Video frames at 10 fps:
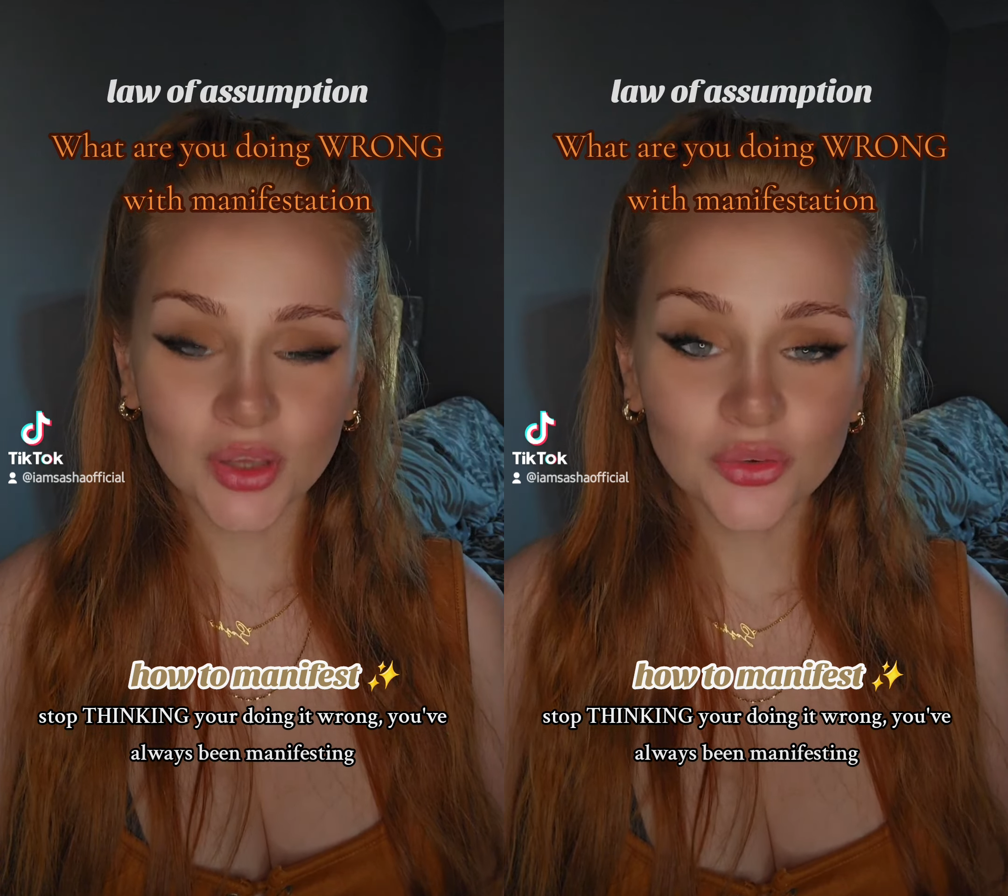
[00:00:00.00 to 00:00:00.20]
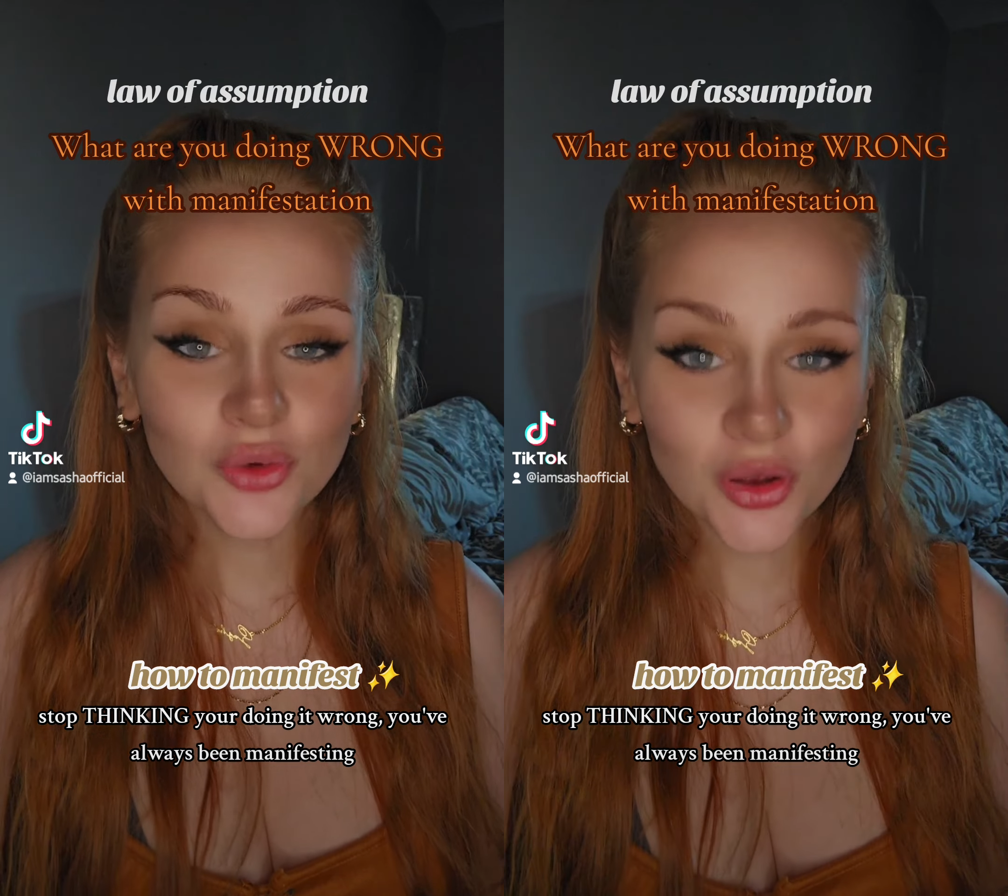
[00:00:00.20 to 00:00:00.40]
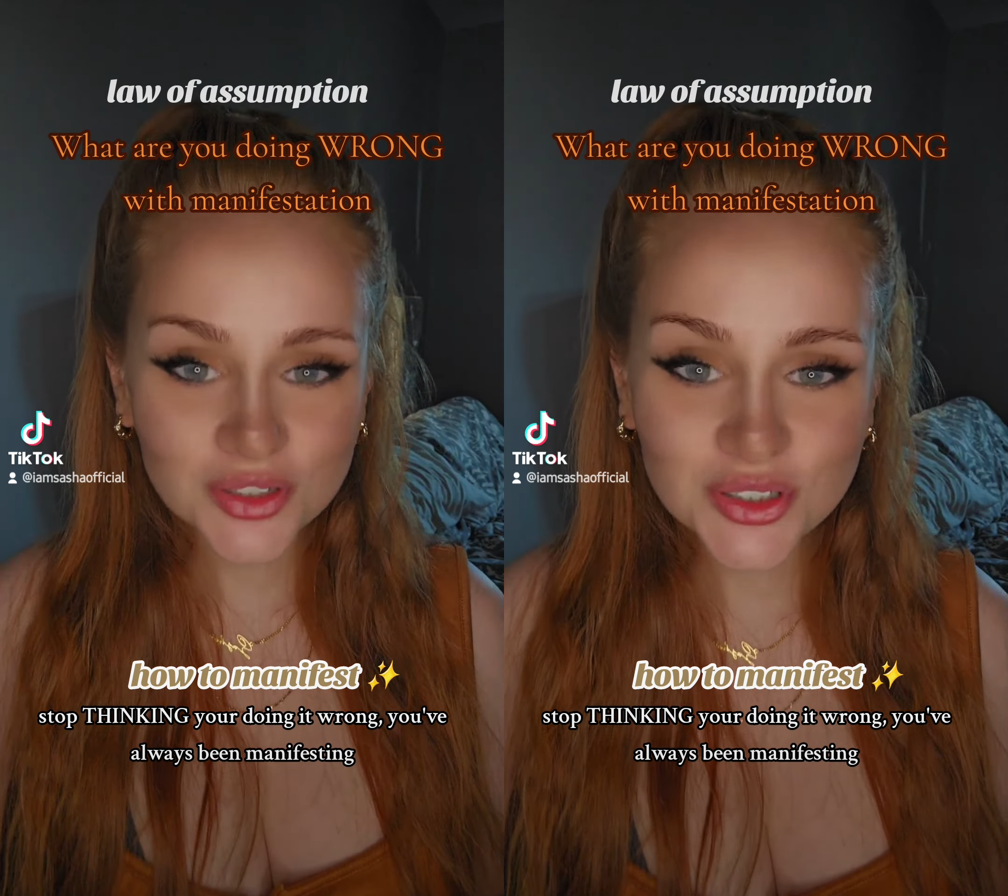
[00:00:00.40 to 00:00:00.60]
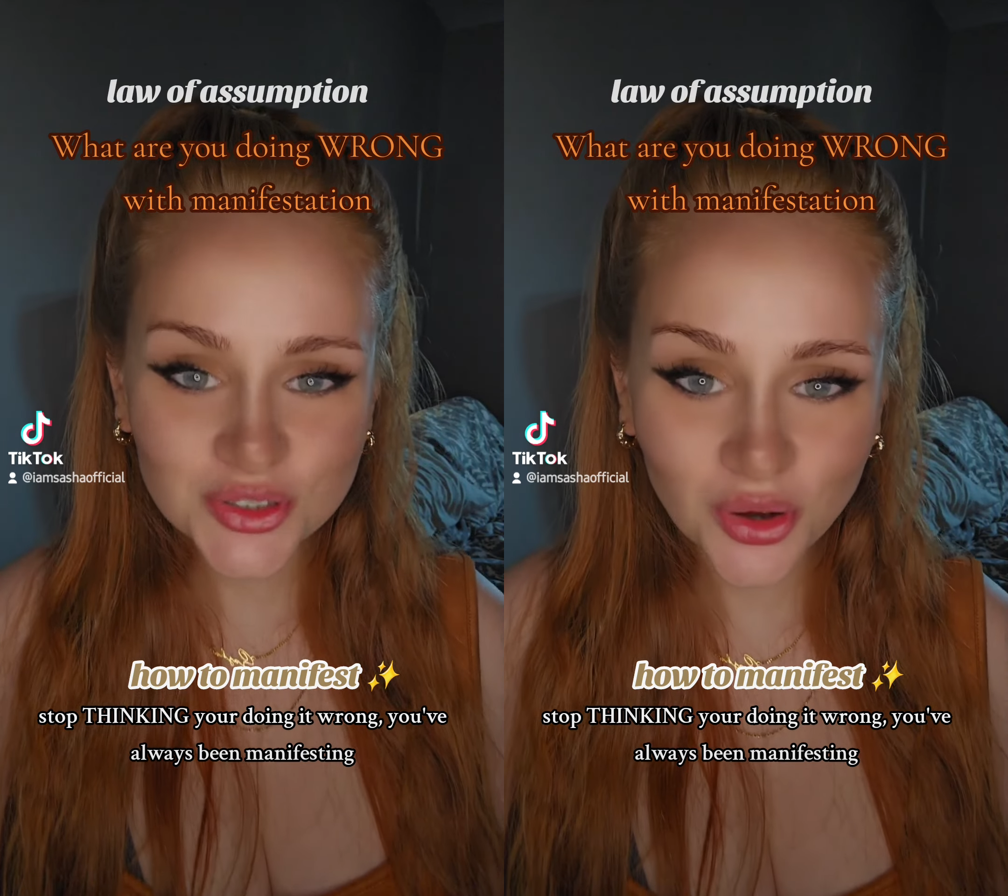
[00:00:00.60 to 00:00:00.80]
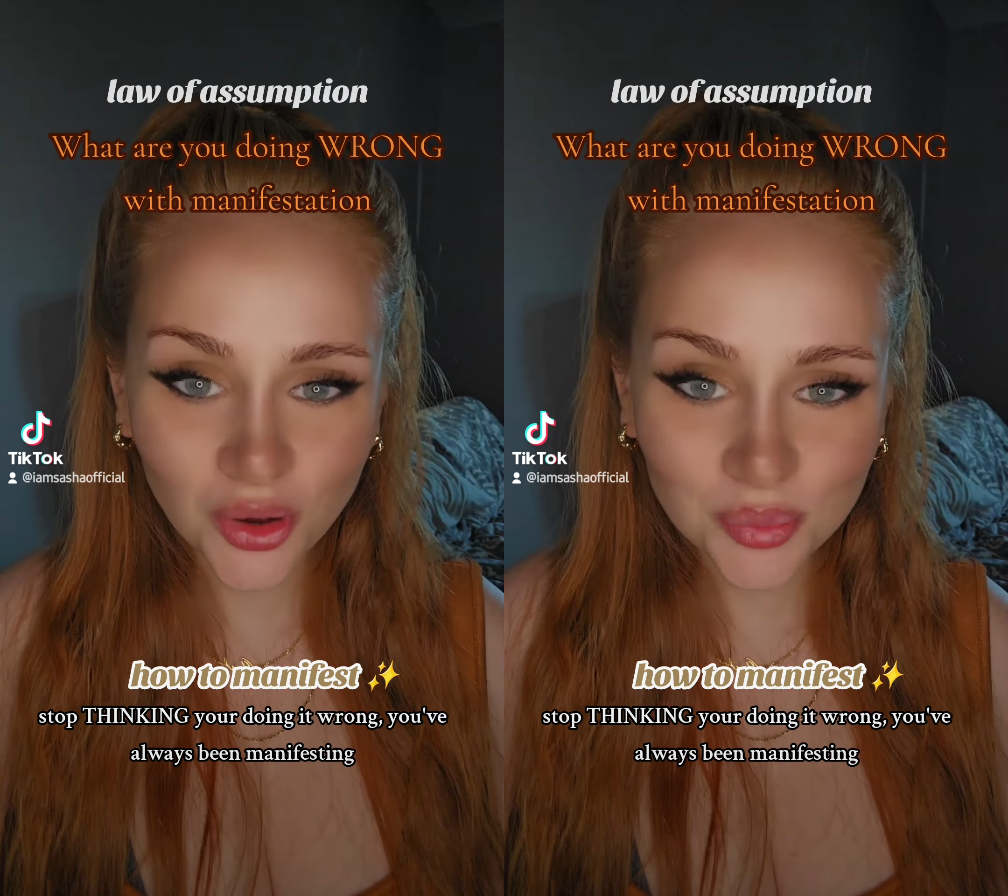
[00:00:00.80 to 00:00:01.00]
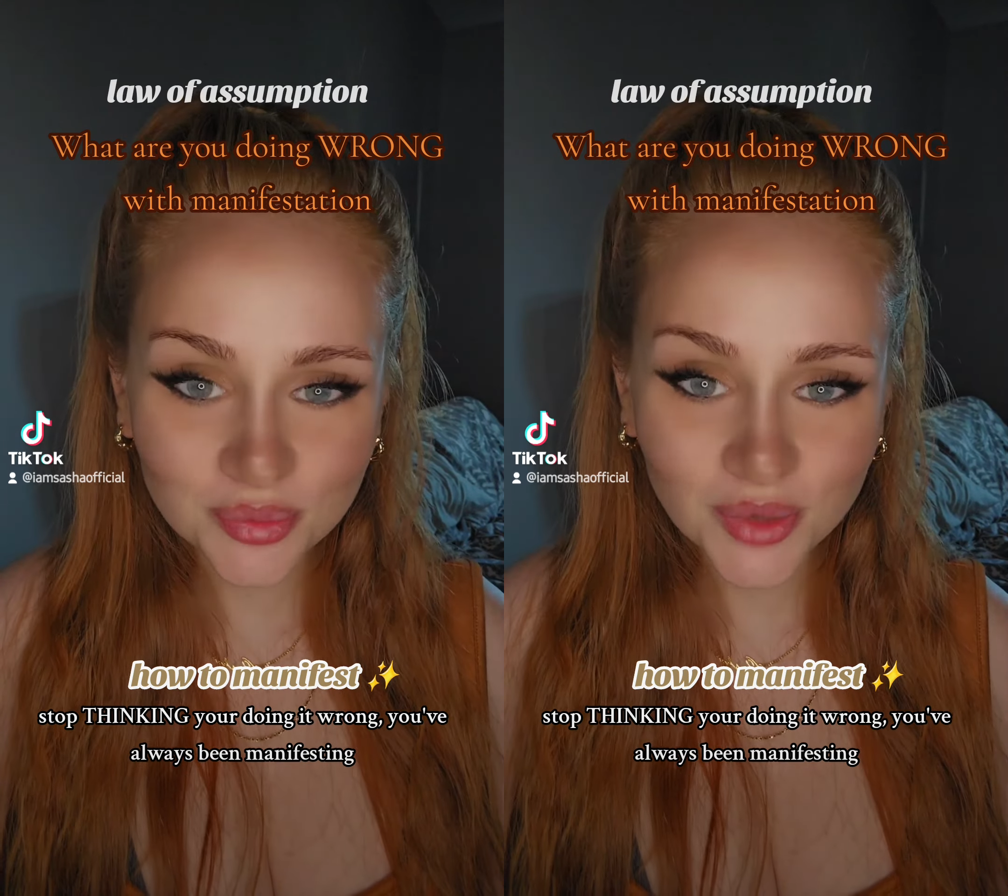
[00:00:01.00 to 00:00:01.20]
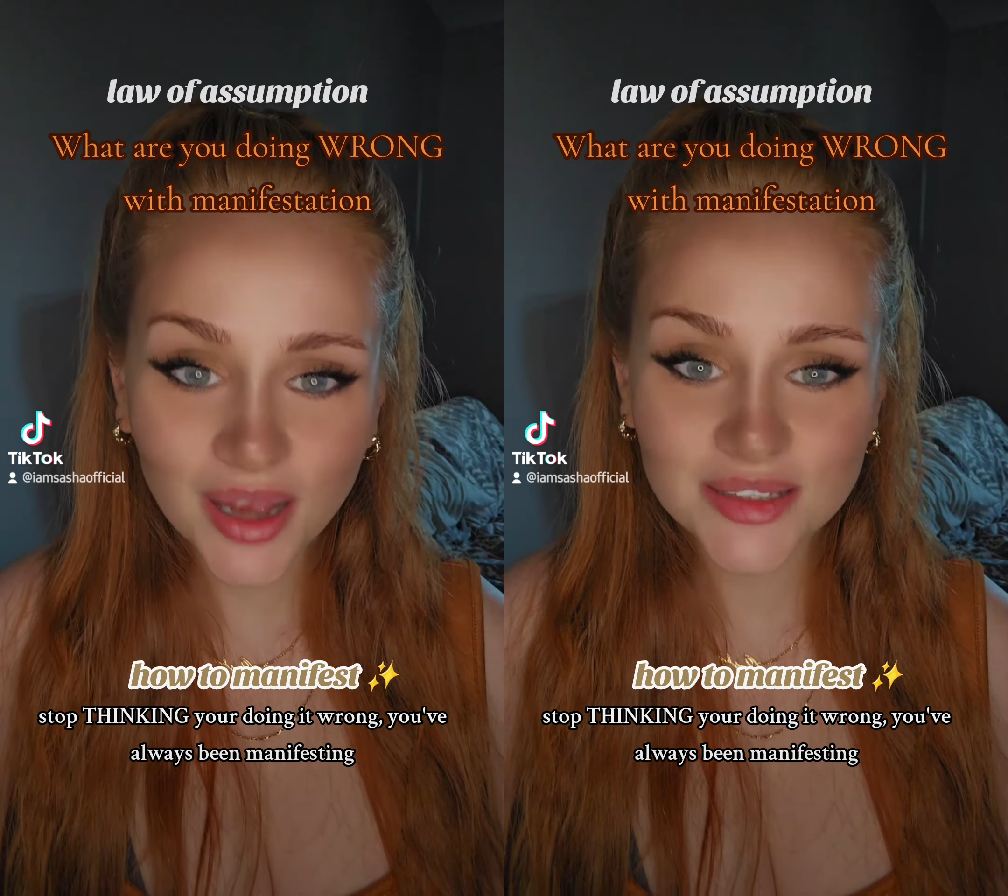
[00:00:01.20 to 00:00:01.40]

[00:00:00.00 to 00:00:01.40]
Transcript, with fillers: You've got to stop